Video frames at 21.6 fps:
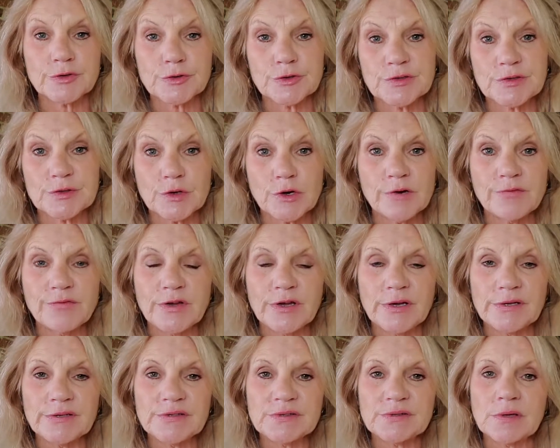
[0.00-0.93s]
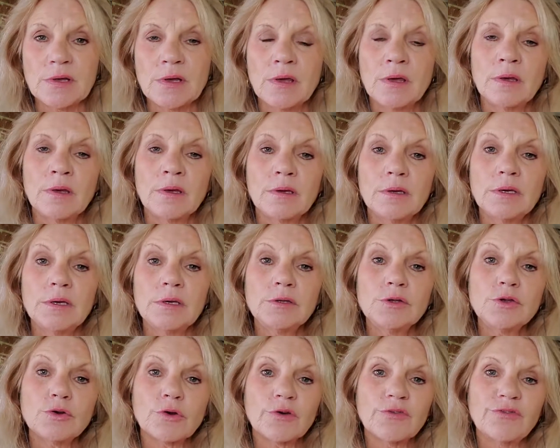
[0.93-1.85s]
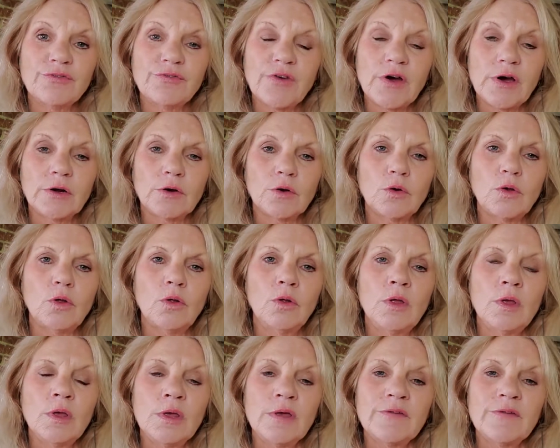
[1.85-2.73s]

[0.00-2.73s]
or service in your funnel,